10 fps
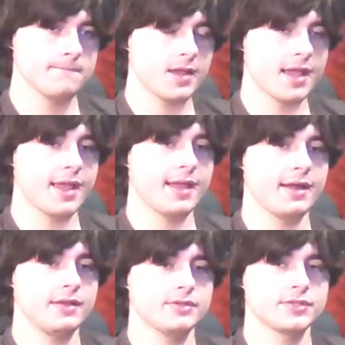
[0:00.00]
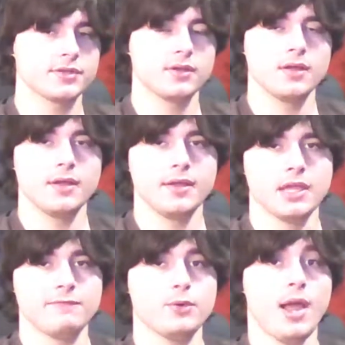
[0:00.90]
And
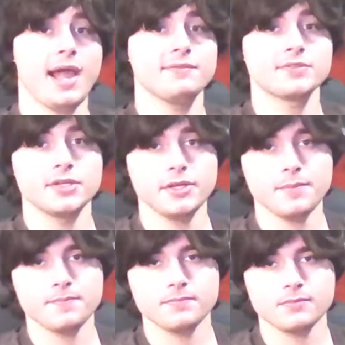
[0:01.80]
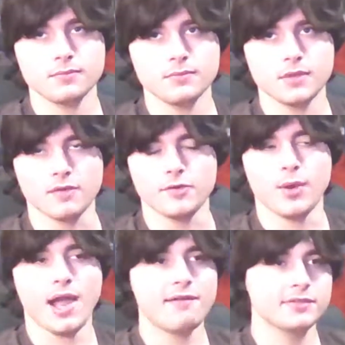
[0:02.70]
if you have seen it, if you
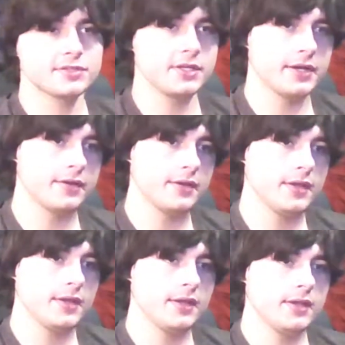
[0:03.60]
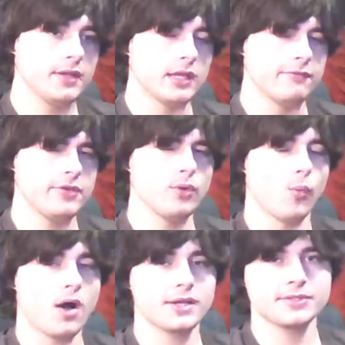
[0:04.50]
haven't seen it, if you
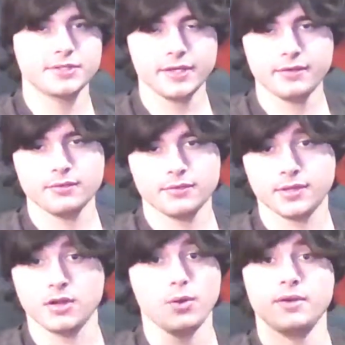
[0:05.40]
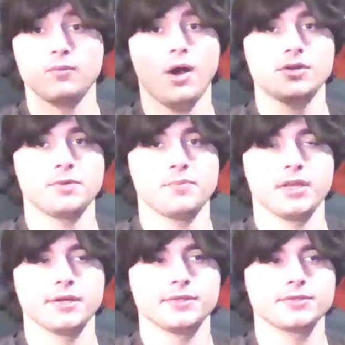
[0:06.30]
want to see it, then go ahead and watch it,
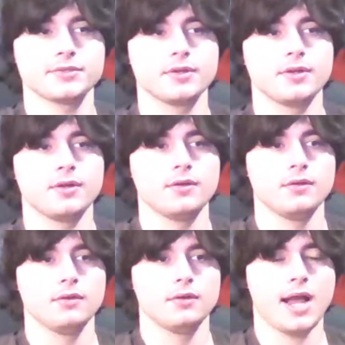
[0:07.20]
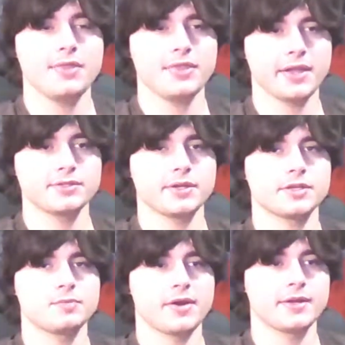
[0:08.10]
because I think it's an
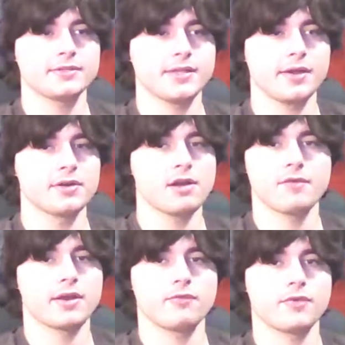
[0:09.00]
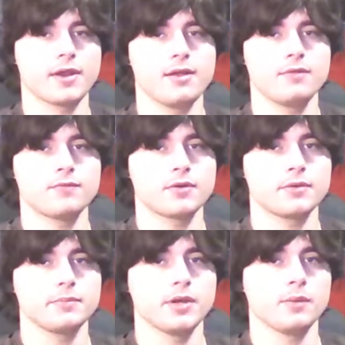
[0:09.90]
experience that you're never going to forget
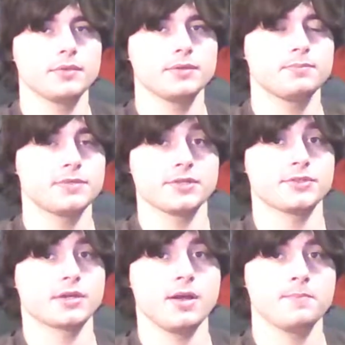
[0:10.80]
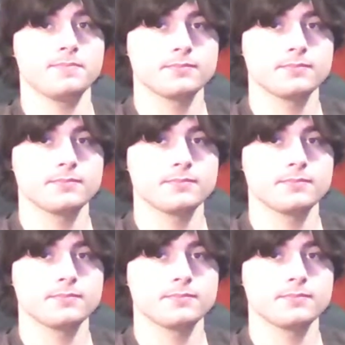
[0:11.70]
for, days to come.